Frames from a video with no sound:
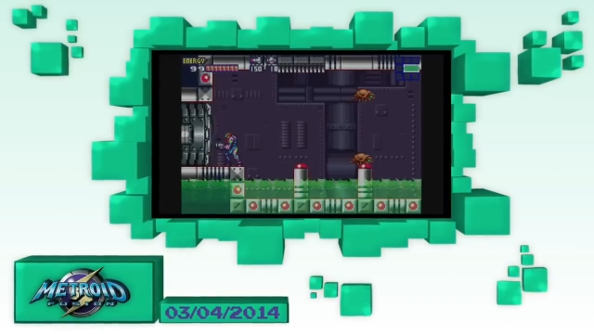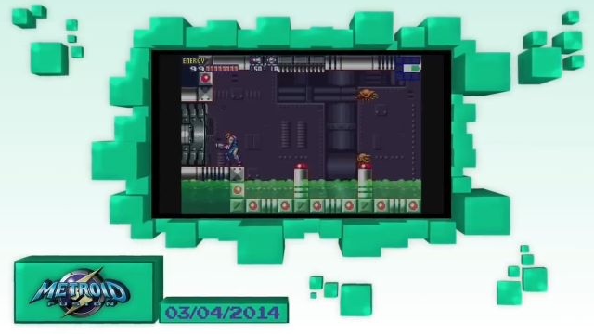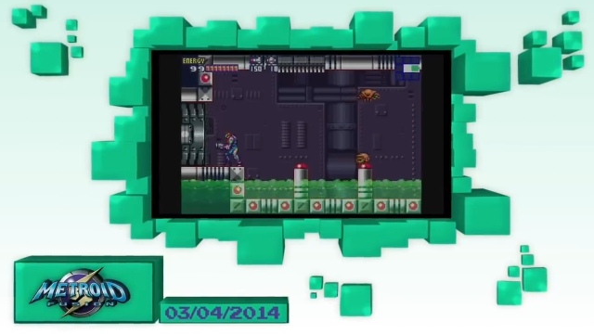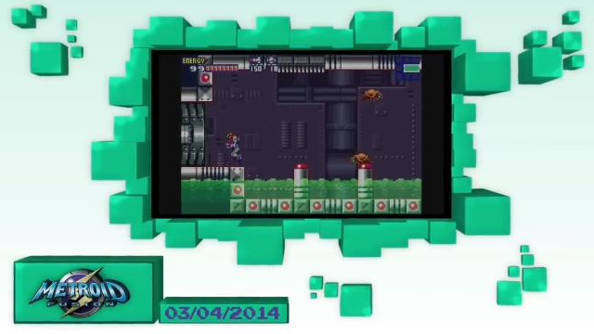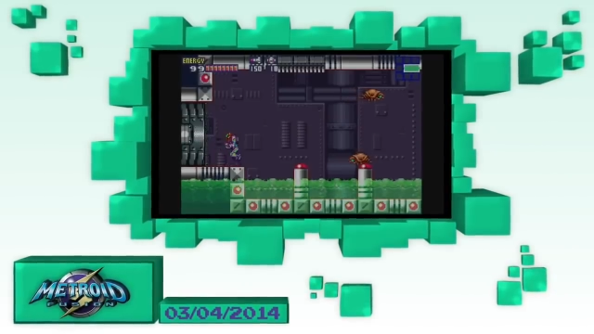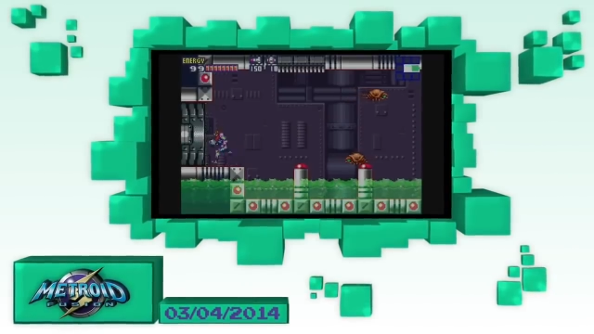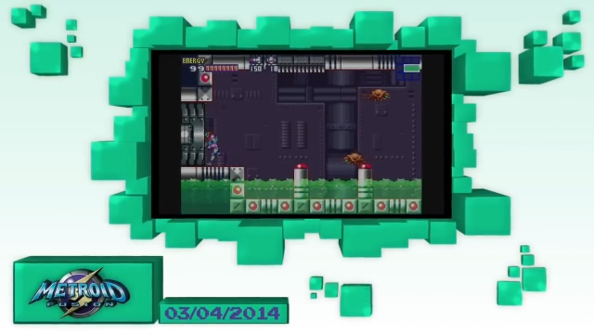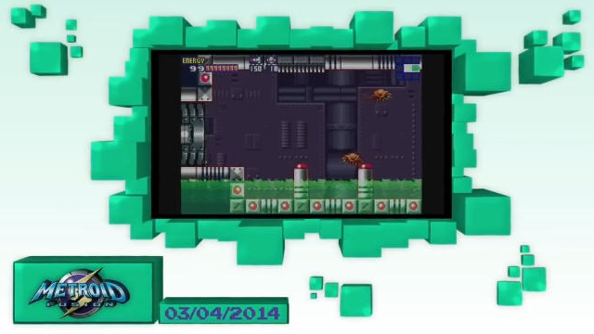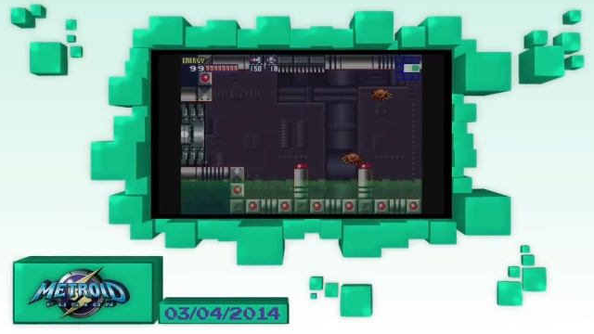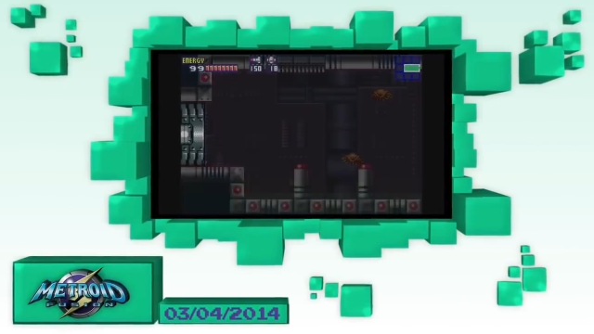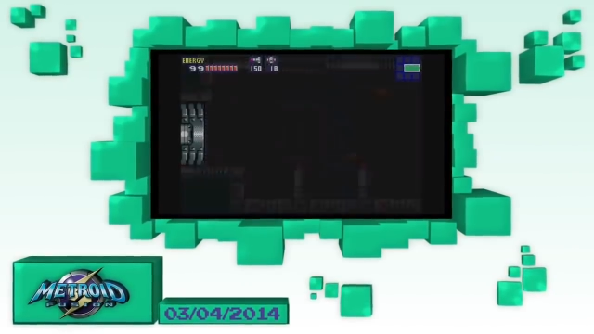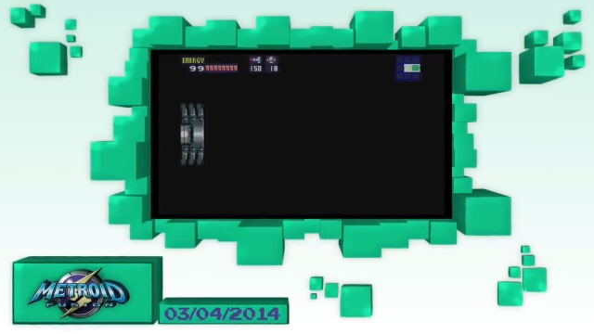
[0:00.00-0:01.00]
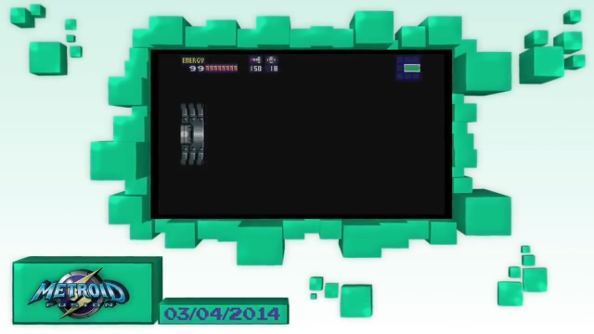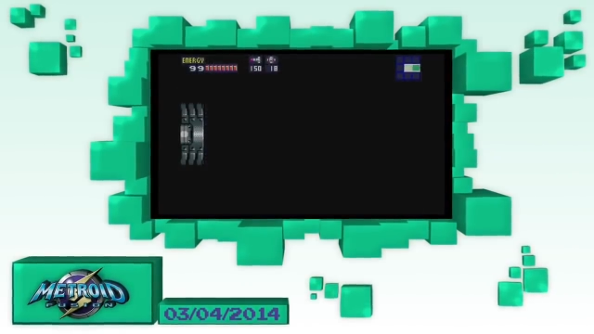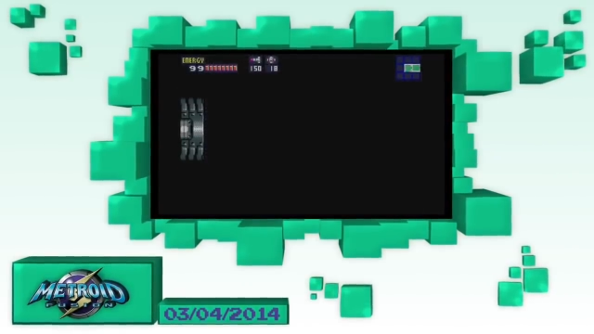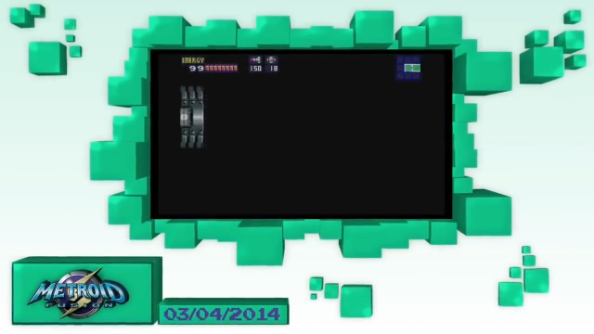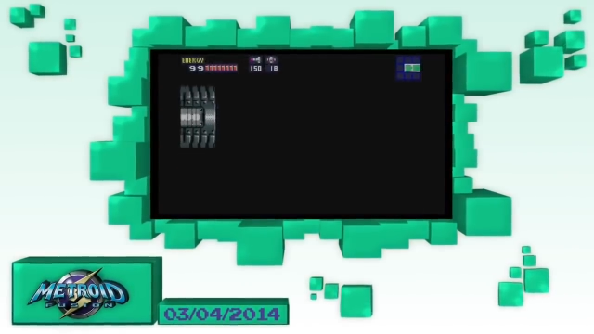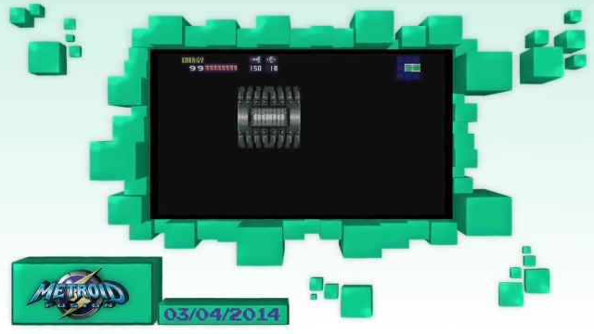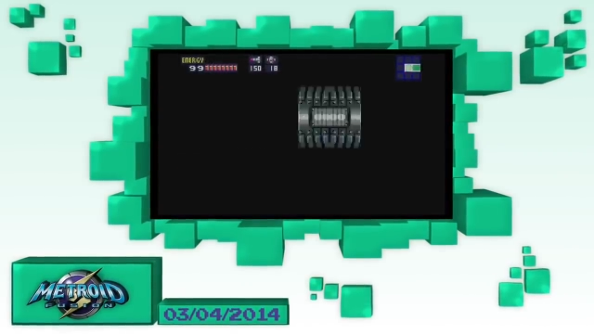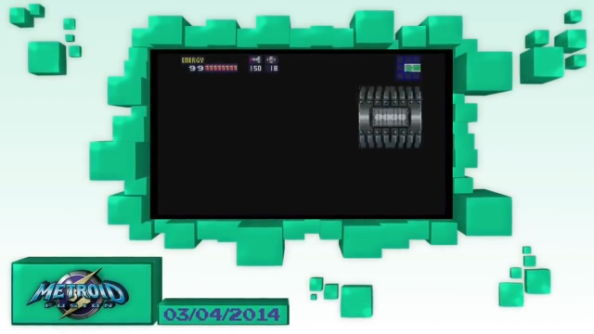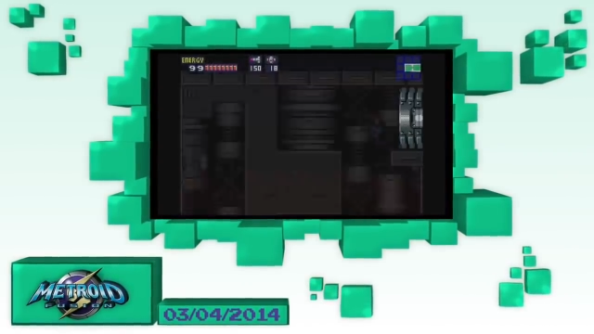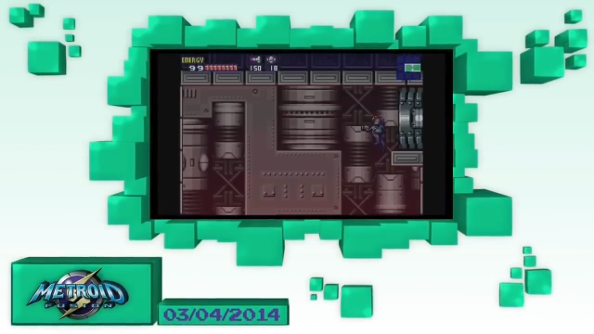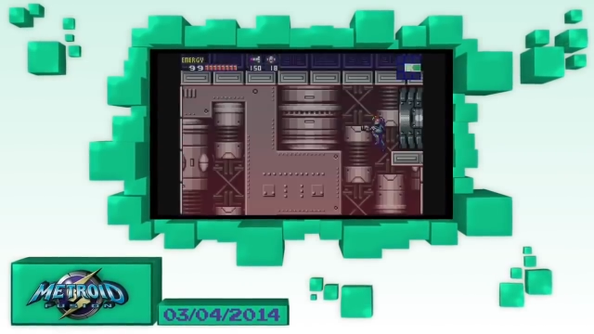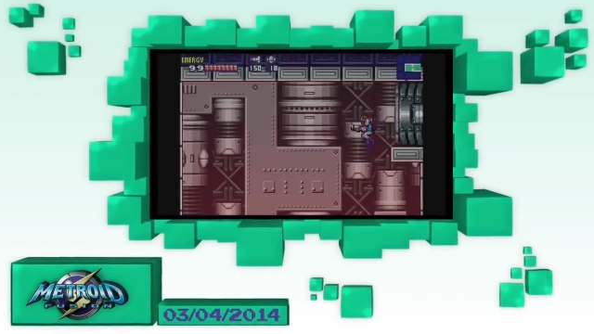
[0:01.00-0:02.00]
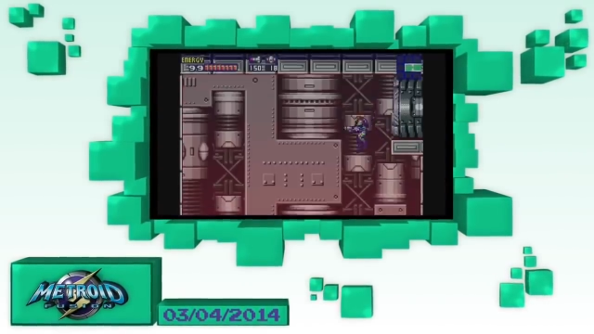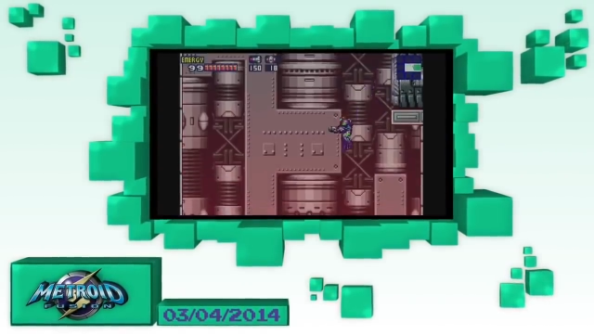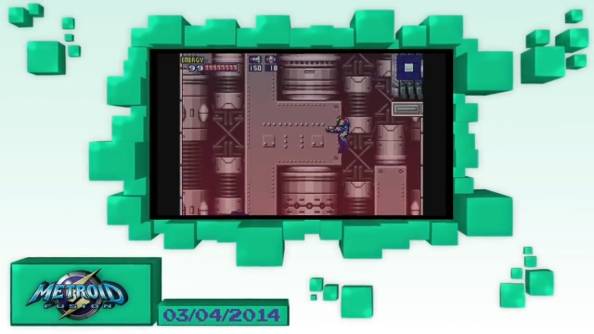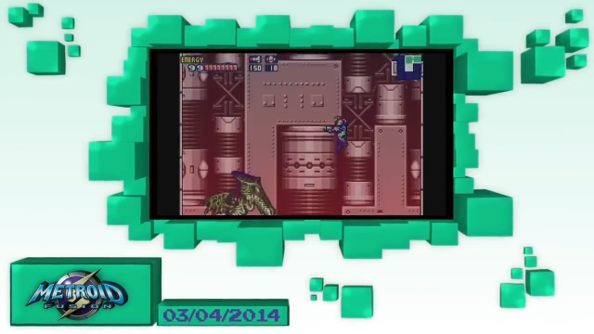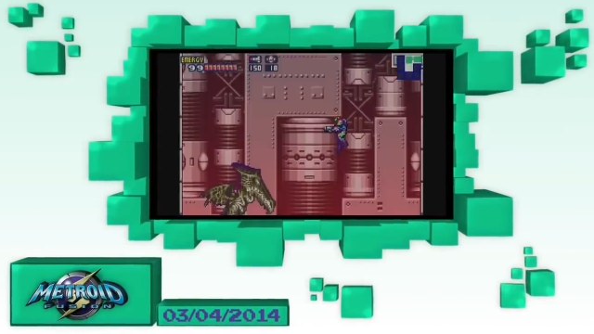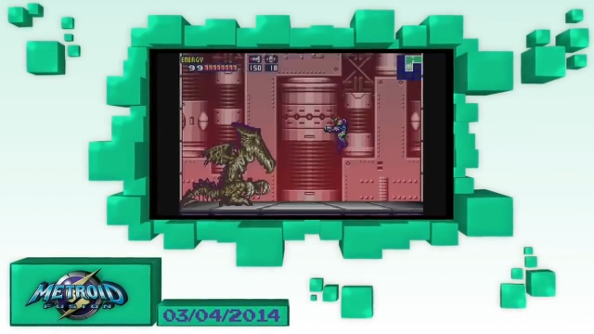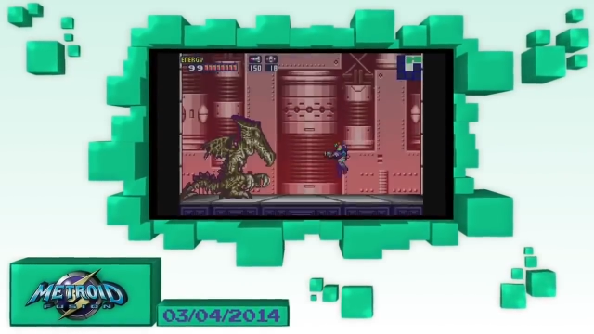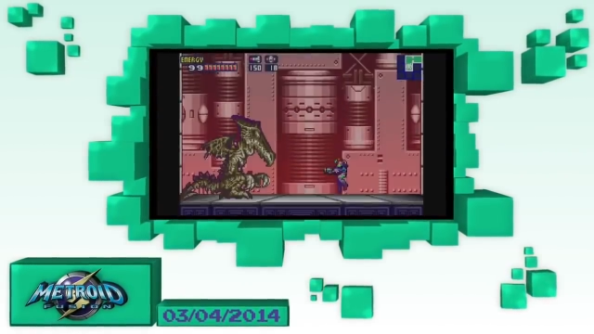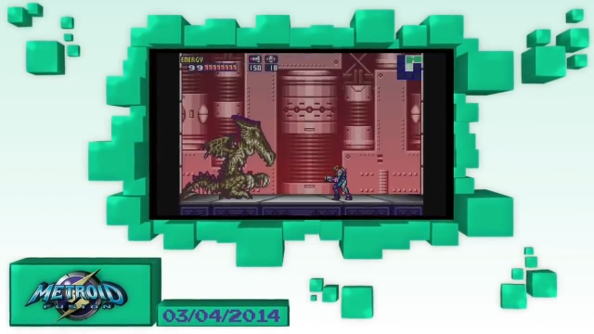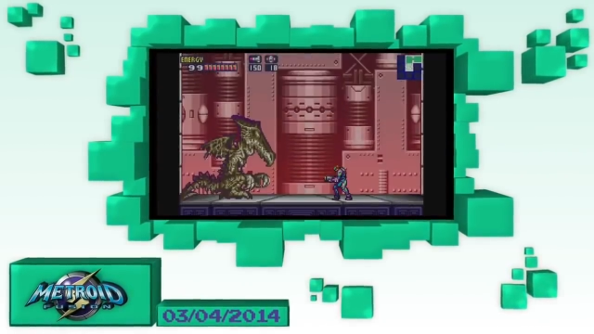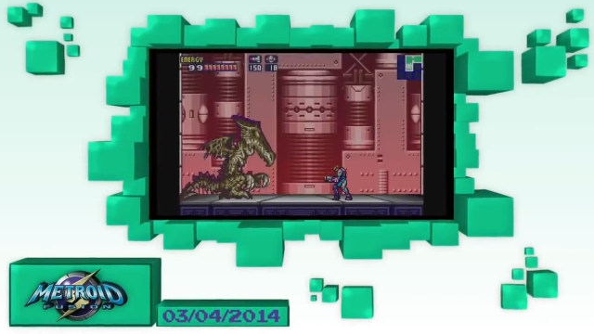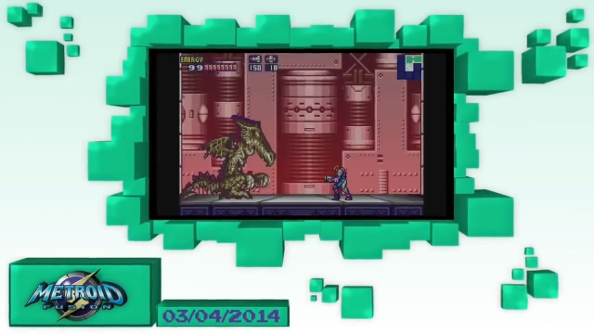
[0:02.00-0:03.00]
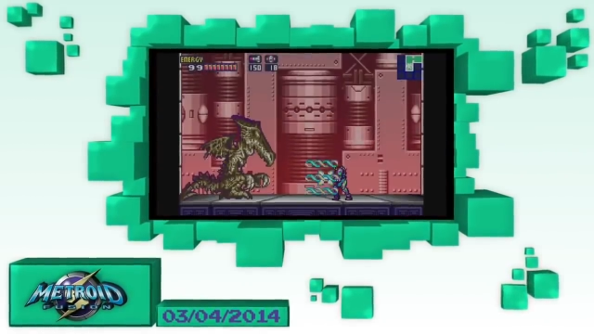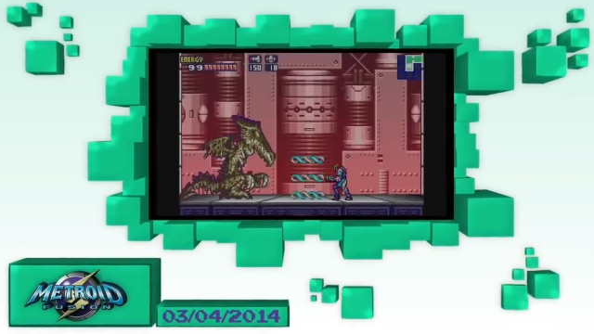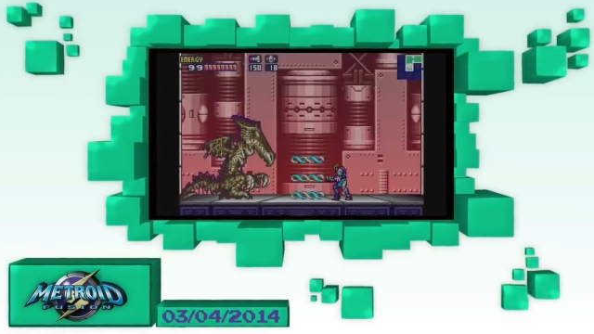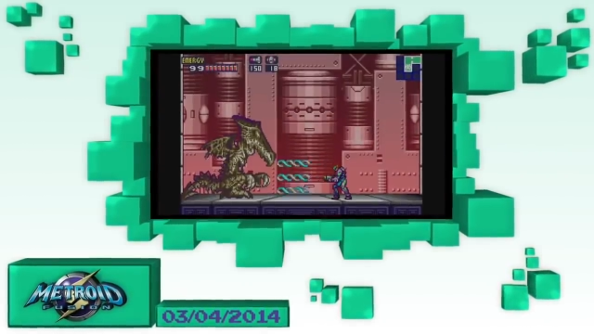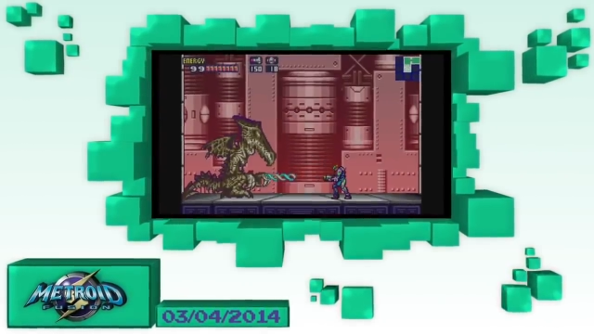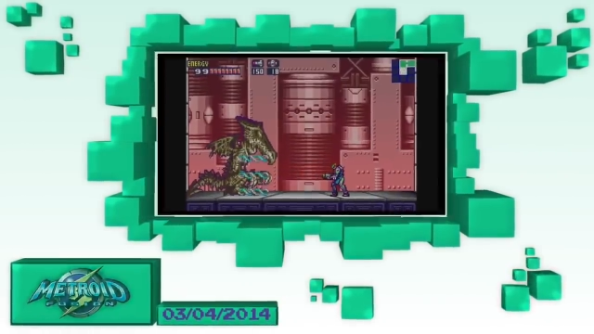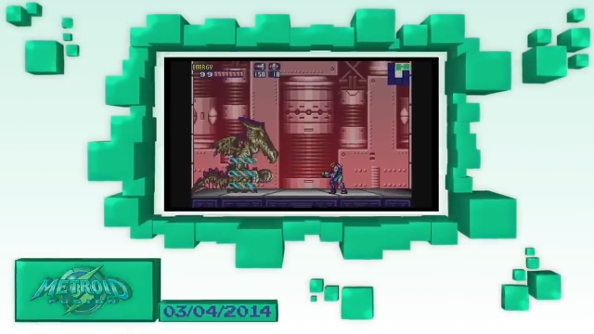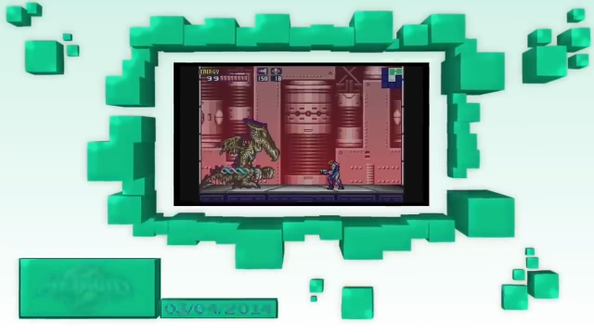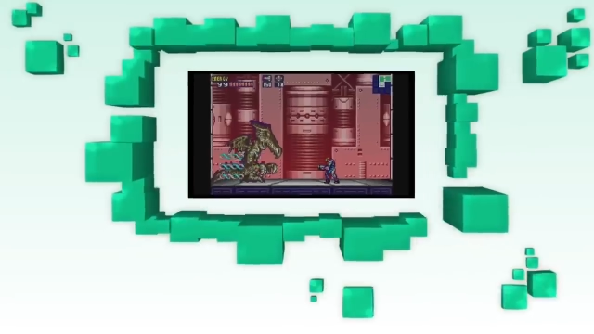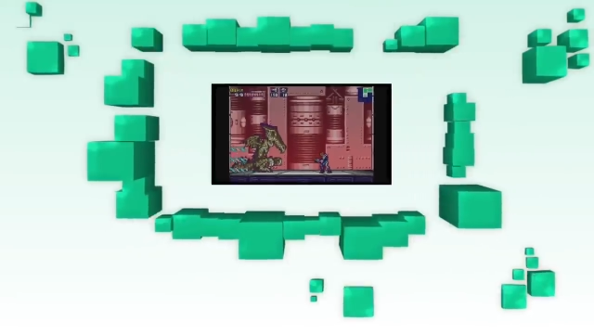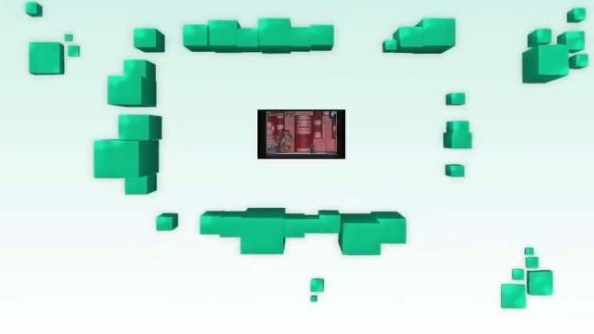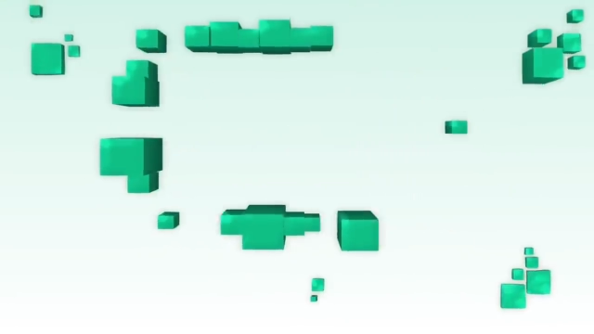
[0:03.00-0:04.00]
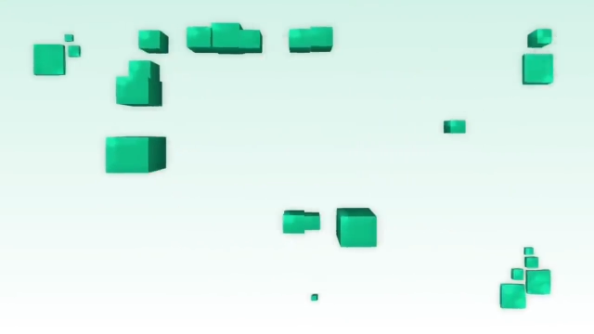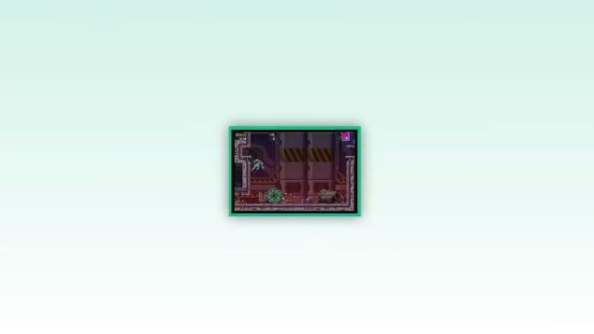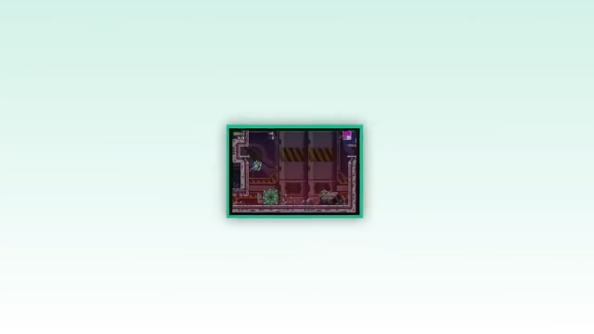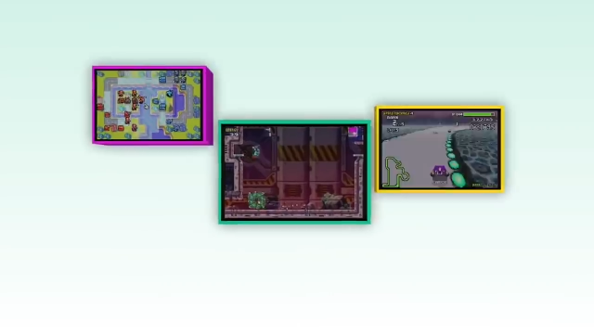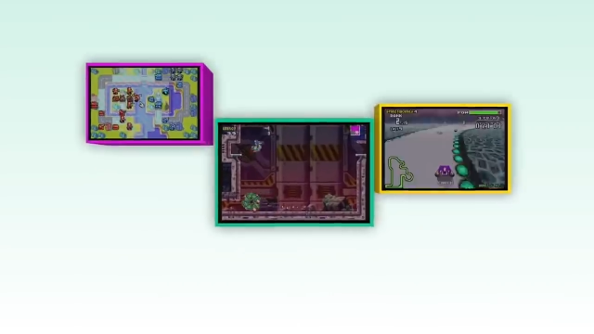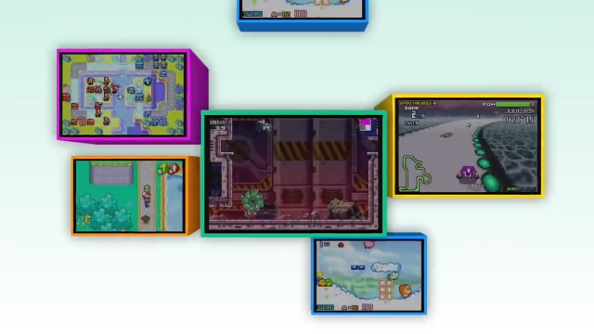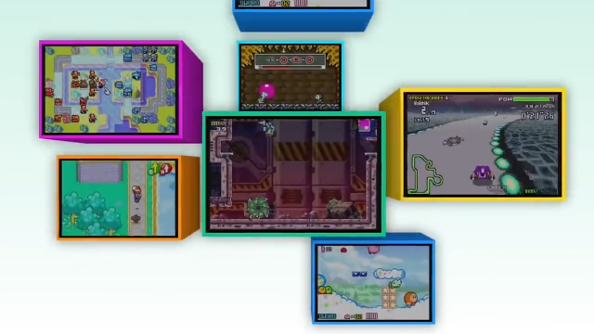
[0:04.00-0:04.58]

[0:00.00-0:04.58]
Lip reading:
Nobody's mouth can be seen.